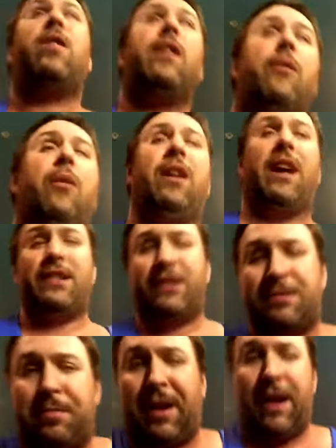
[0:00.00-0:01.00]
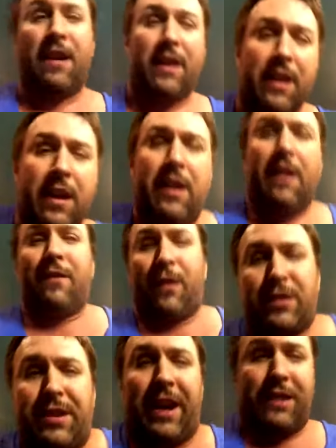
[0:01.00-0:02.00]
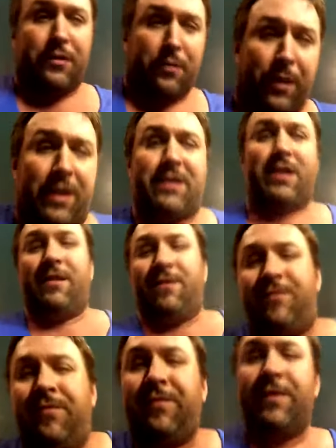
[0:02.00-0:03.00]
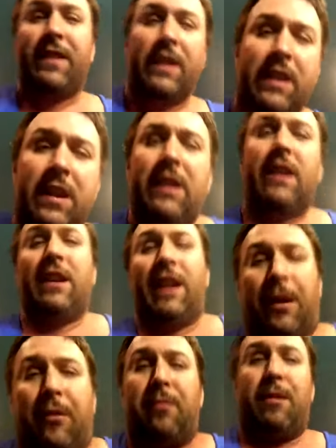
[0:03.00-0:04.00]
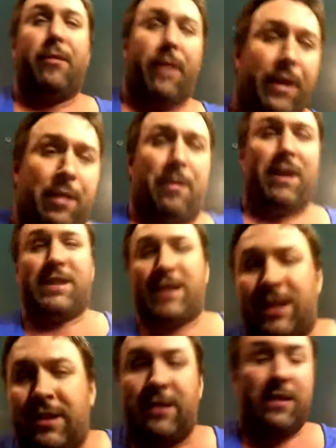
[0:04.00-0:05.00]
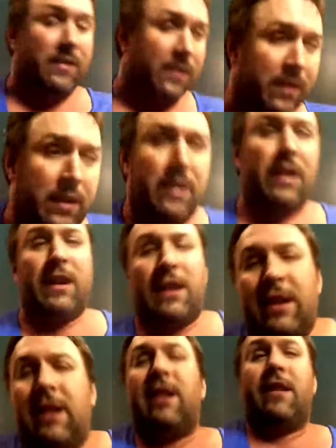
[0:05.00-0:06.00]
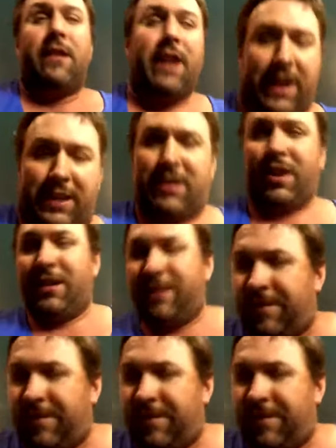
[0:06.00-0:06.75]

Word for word: It will not just be first answer wins it will be randomized. Next.